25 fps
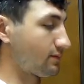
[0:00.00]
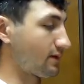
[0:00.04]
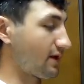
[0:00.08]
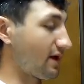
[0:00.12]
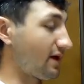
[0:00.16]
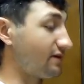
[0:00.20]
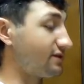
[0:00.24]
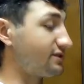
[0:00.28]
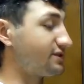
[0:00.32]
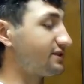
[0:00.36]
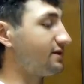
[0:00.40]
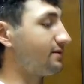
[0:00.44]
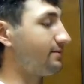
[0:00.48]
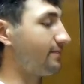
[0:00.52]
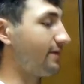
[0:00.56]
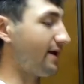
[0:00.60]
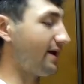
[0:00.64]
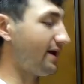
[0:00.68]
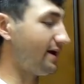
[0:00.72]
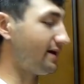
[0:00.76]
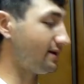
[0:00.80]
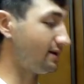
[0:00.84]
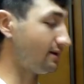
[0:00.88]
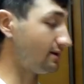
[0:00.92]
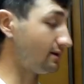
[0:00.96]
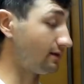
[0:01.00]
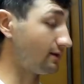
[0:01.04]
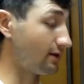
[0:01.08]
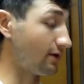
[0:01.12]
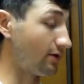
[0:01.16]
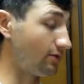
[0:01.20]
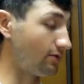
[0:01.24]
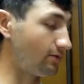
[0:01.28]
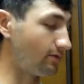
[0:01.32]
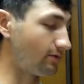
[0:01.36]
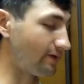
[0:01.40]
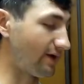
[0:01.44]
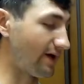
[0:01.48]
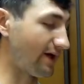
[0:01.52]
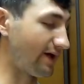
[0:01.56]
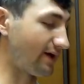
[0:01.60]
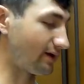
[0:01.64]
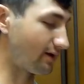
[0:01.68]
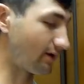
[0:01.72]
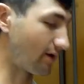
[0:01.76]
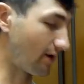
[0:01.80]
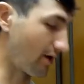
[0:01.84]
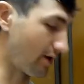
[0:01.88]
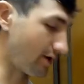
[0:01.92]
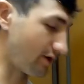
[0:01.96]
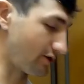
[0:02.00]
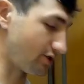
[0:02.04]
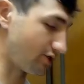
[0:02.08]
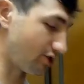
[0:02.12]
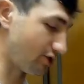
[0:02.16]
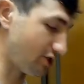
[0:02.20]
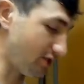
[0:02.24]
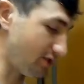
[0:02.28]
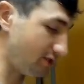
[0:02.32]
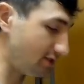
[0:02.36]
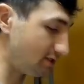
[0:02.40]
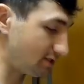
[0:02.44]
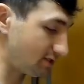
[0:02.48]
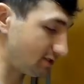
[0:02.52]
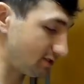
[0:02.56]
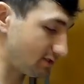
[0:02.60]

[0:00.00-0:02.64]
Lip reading: Calcium added low fat cottage cheese.